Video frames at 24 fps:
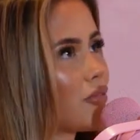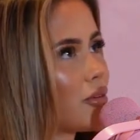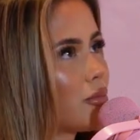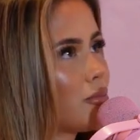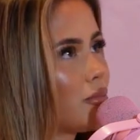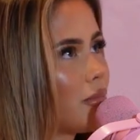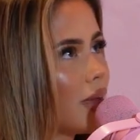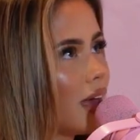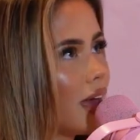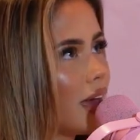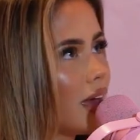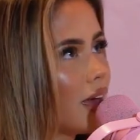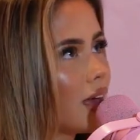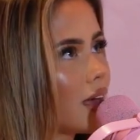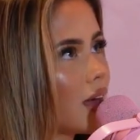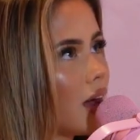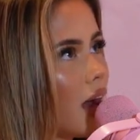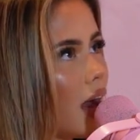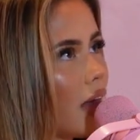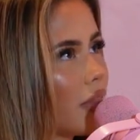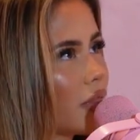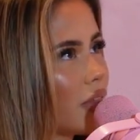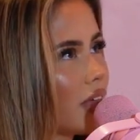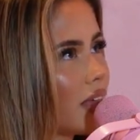For me,
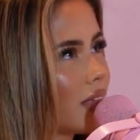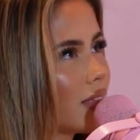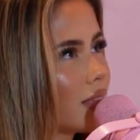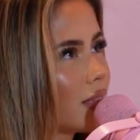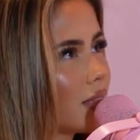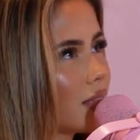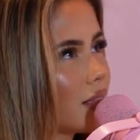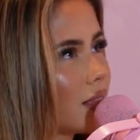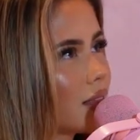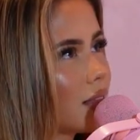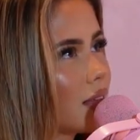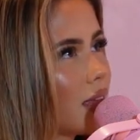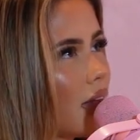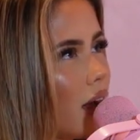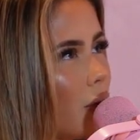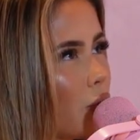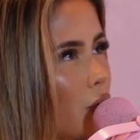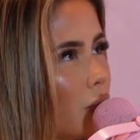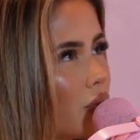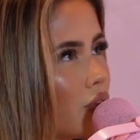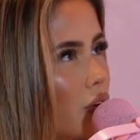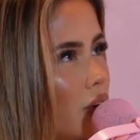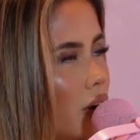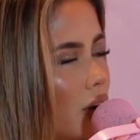I think
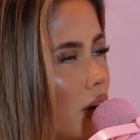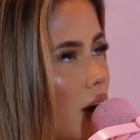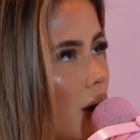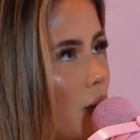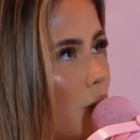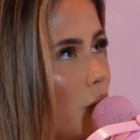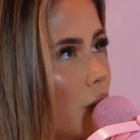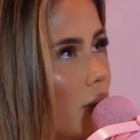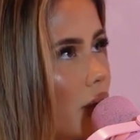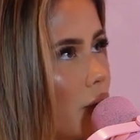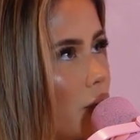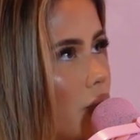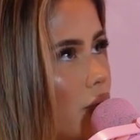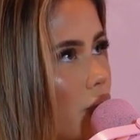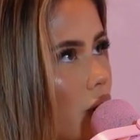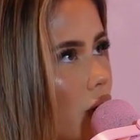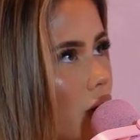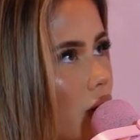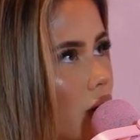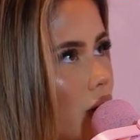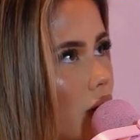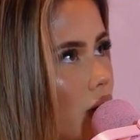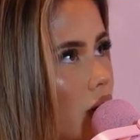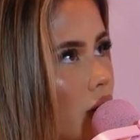we've got a couple. Like we've
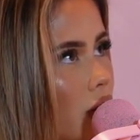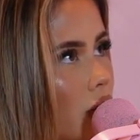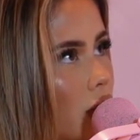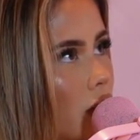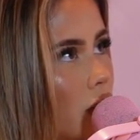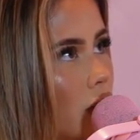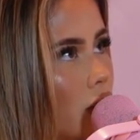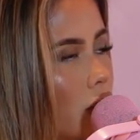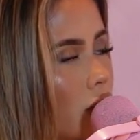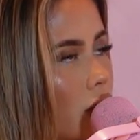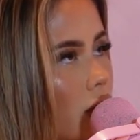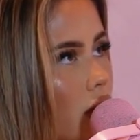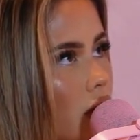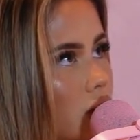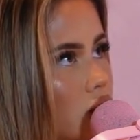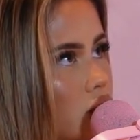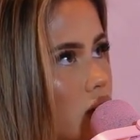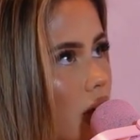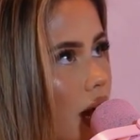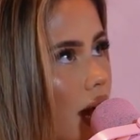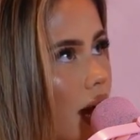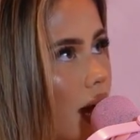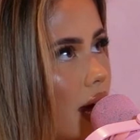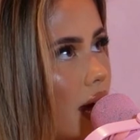got
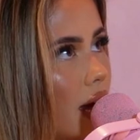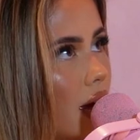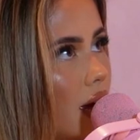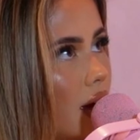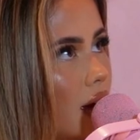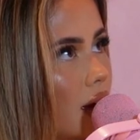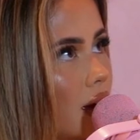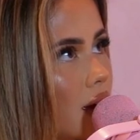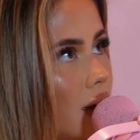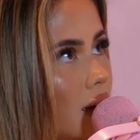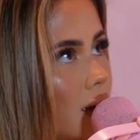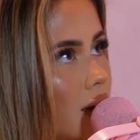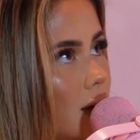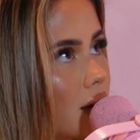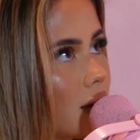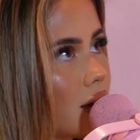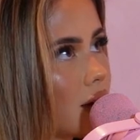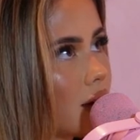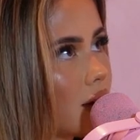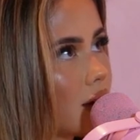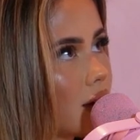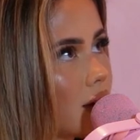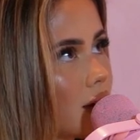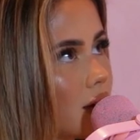crochet,
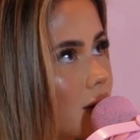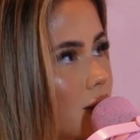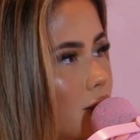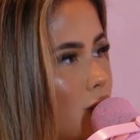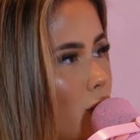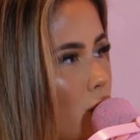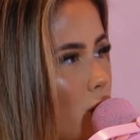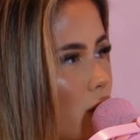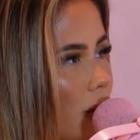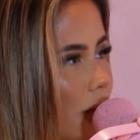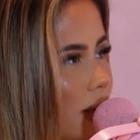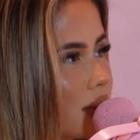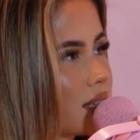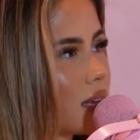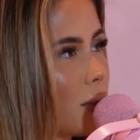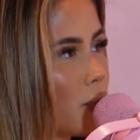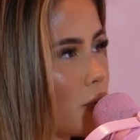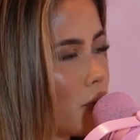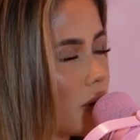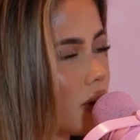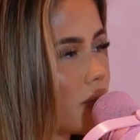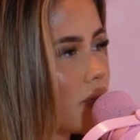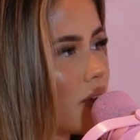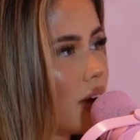more like
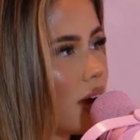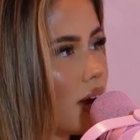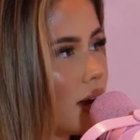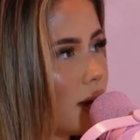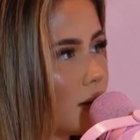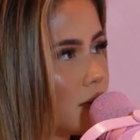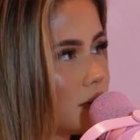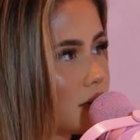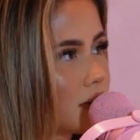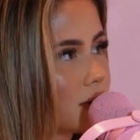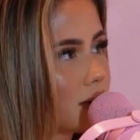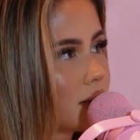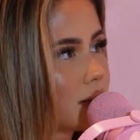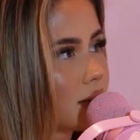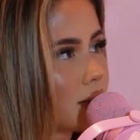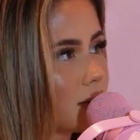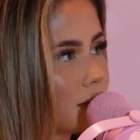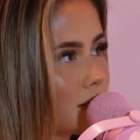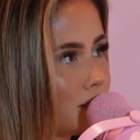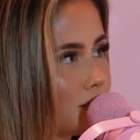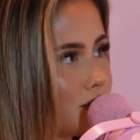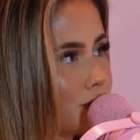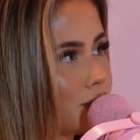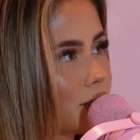summery vibes.
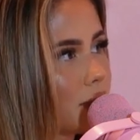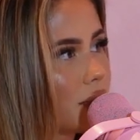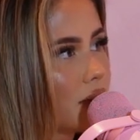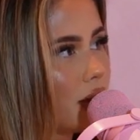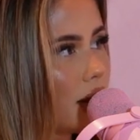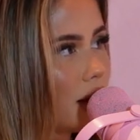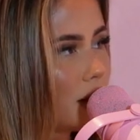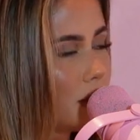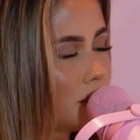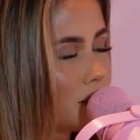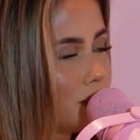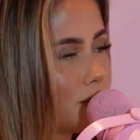Yeah,